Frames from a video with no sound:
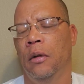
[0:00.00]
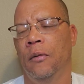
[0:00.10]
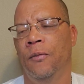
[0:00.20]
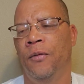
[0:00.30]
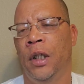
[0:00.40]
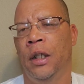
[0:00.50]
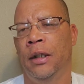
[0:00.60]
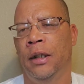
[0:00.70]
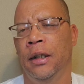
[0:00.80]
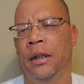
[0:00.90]

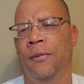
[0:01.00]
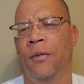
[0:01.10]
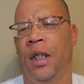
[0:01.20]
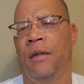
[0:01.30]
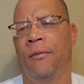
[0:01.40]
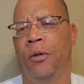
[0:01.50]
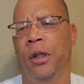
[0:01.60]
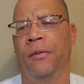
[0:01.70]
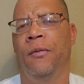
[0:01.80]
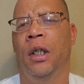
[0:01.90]
Fridays
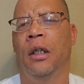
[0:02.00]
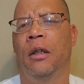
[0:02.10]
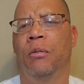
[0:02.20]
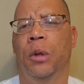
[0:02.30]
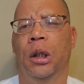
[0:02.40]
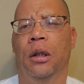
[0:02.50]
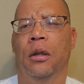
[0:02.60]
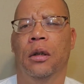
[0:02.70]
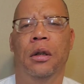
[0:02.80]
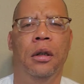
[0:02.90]
5:45, but
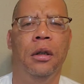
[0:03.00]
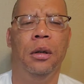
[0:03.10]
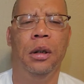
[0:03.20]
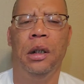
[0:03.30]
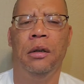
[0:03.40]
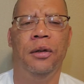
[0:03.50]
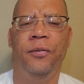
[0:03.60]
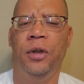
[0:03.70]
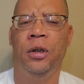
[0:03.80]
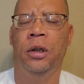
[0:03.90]
I was
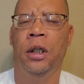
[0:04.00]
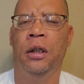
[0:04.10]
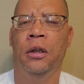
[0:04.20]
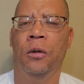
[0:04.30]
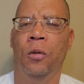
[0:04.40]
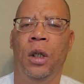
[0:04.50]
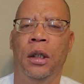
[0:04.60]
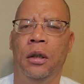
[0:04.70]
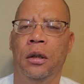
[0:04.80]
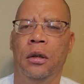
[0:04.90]
feeling under the
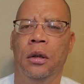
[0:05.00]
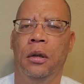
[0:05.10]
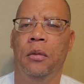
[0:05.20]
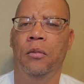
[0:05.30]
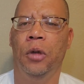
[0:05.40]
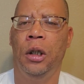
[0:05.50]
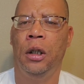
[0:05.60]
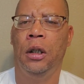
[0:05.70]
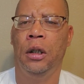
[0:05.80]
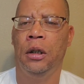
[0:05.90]
weather.
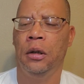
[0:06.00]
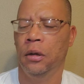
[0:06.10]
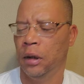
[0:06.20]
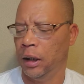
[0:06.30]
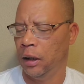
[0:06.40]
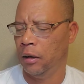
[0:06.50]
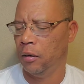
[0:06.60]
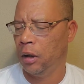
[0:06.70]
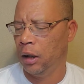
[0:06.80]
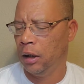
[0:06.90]
Clear now.
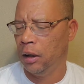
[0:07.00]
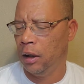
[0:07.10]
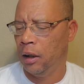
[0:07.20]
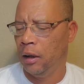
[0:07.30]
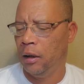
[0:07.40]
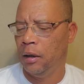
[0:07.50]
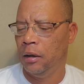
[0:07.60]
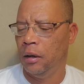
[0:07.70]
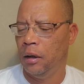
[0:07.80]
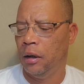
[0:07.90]

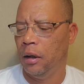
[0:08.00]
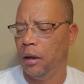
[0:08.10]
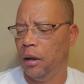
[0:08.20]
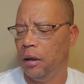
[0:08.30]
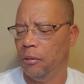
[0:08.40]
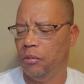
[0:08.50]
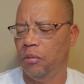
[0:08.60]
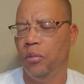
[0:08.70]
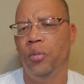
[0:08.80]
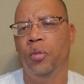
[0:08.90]
Um,
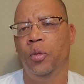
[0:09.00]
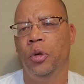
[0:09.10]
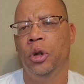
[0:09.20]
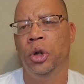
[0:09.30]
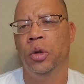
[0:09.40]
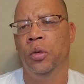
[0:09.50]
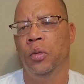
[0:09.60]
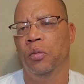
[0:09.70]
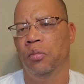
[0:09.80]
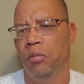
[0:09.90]
some
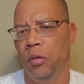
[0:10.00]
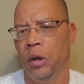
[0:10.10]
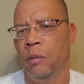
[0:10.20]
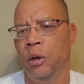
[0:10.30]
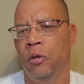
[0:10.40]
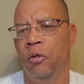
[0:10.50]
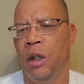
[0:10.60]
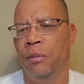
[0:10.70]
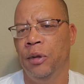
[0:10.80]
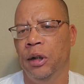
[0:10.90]
I'm going to
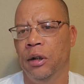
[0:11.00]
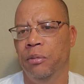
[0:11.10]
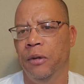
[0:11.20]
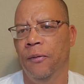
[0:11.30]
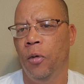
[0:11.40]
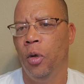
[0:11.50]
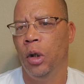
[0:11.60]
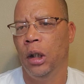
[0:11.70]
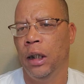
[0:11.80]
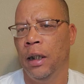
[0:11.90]
drop this before
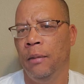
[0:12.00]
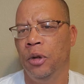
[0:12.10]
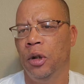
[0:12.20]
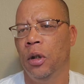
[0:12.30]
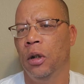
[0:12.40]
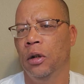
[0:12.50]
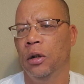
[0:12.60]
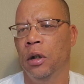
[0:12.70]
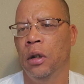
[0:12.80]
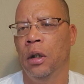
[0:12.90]
the game starts